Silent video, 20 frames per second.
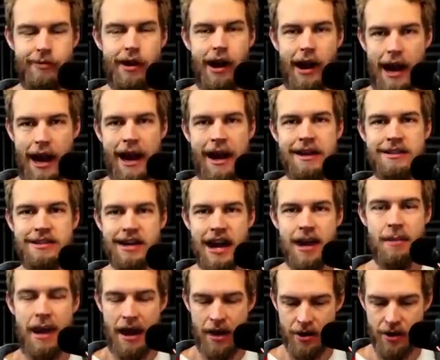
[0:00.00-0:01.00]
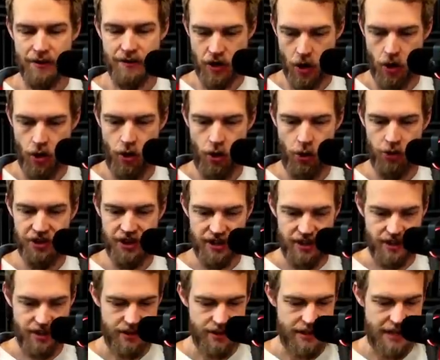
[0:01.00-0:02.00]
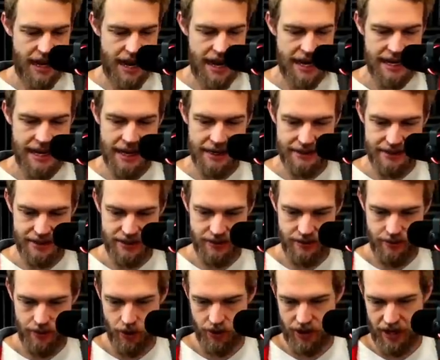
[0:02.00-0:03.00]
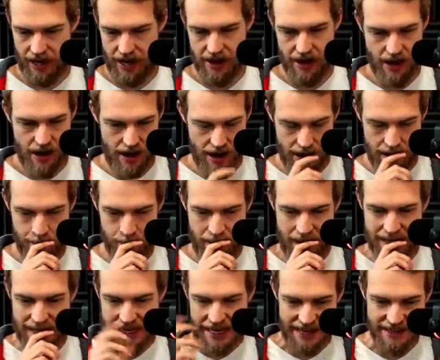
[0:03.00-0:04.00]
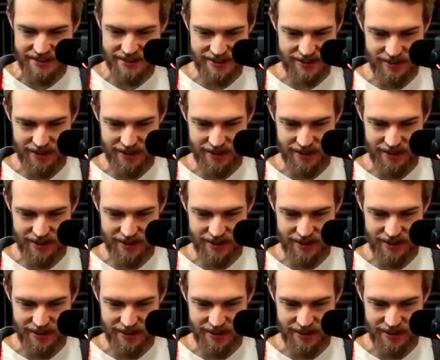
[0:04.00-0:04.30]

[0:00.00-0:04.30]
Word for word: And I'm out of gold. Dang it. Okay. Um, I guess,